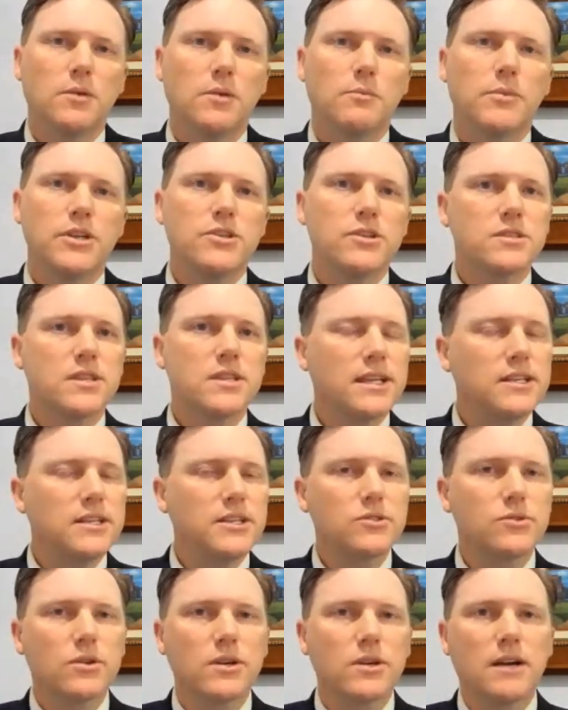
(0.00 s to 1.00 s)
But just in that
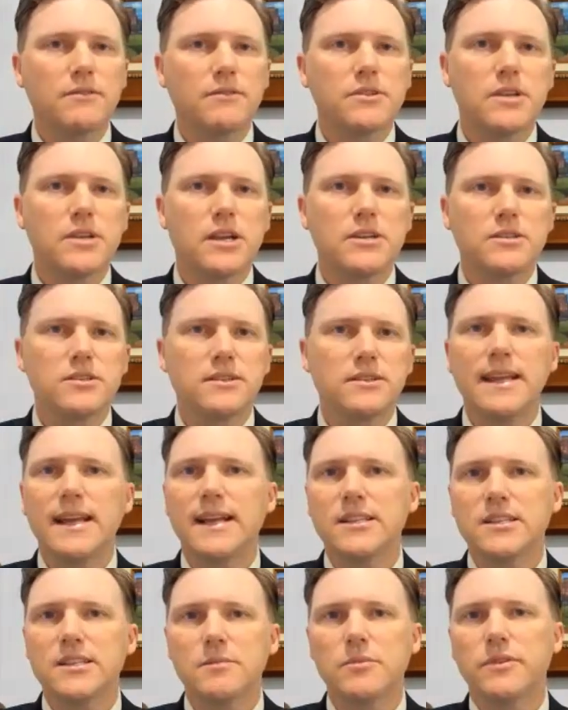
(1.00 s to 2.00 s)
initial conversation, they
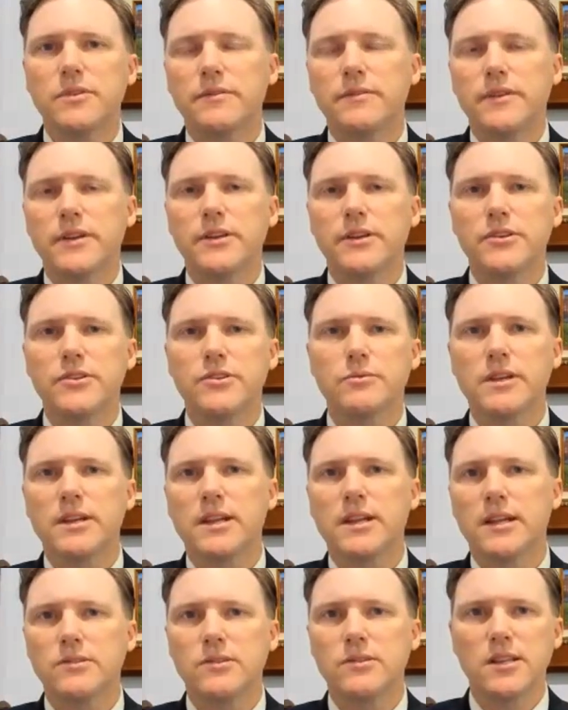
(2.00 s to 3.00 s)
had some of their figures. So we
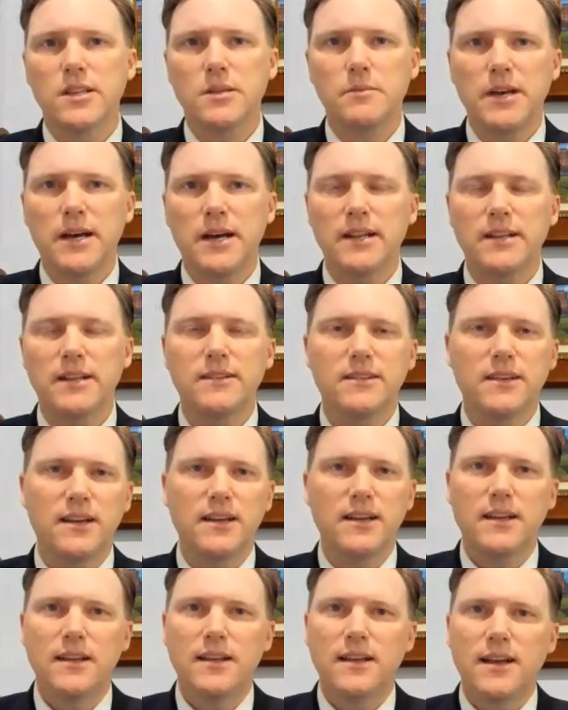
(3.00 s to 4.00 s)
kind of talked about it
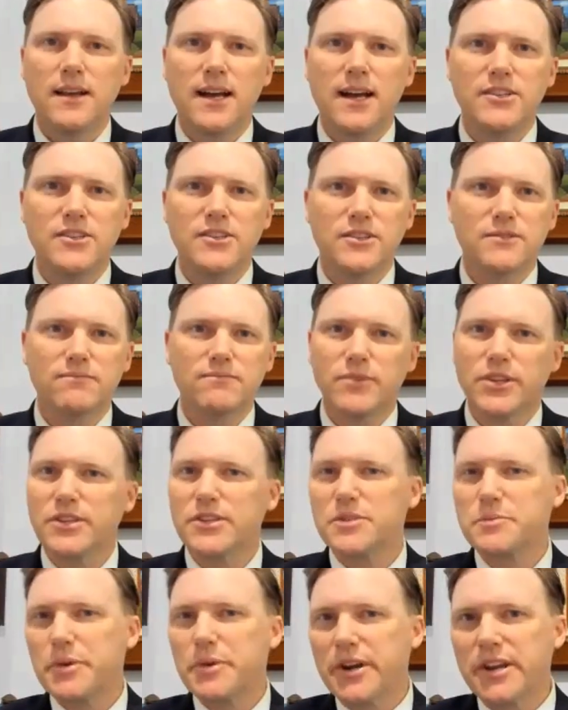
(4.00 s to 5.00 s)
just with
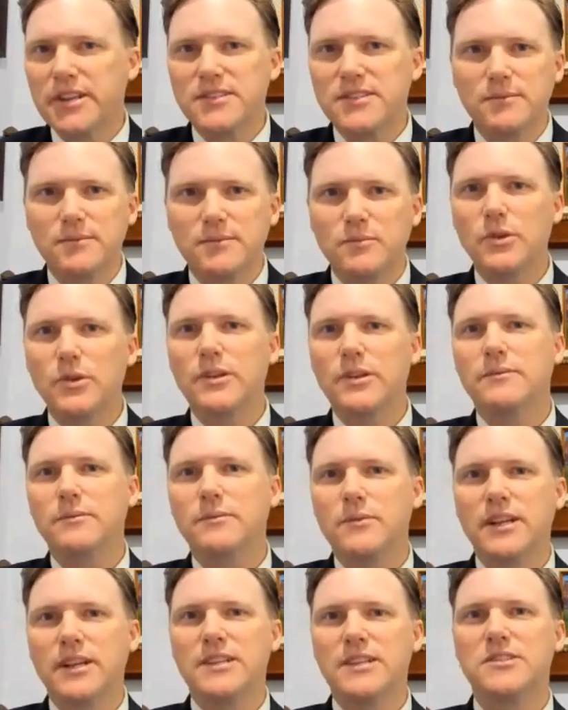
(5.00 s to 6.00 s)
experience and
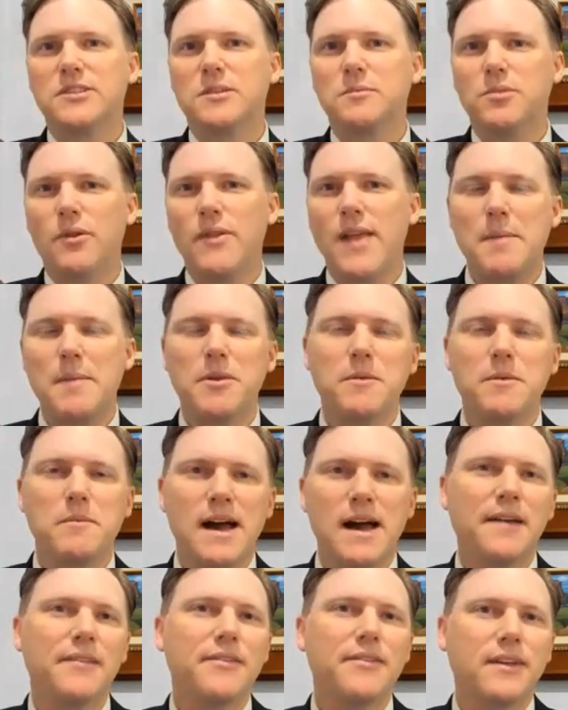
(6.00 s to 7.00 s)
running simple napkin
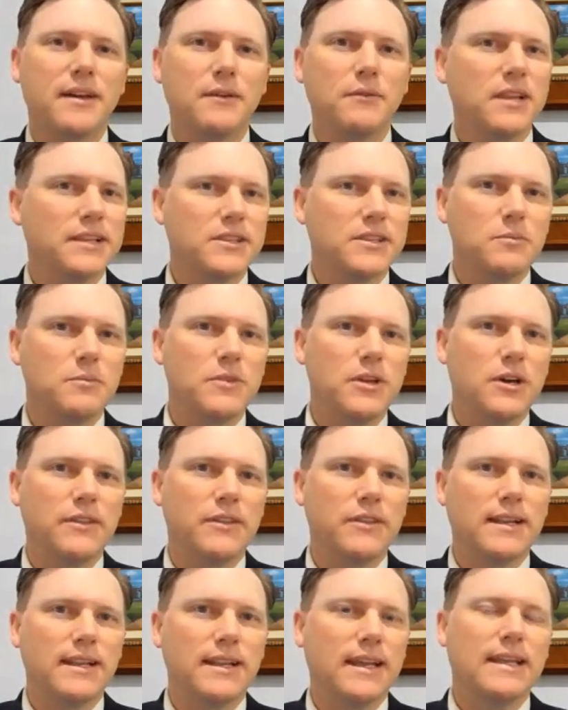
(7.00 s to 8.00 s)
math. I would let them know
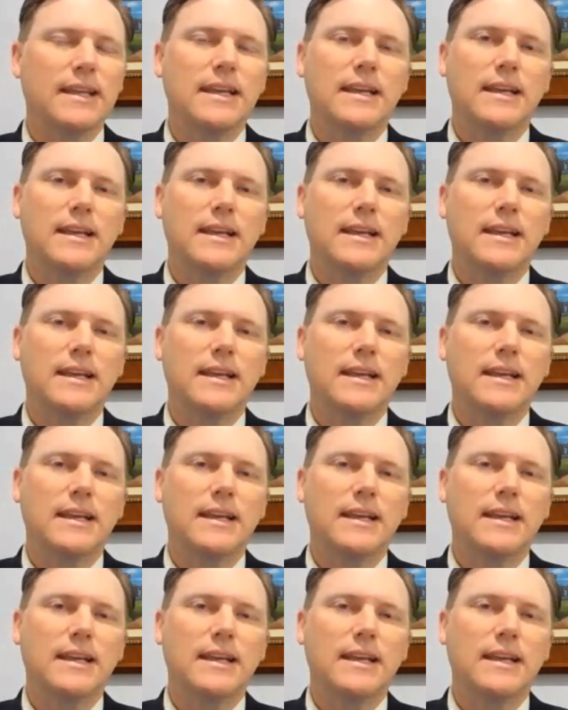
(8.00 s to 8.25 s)
that, hey,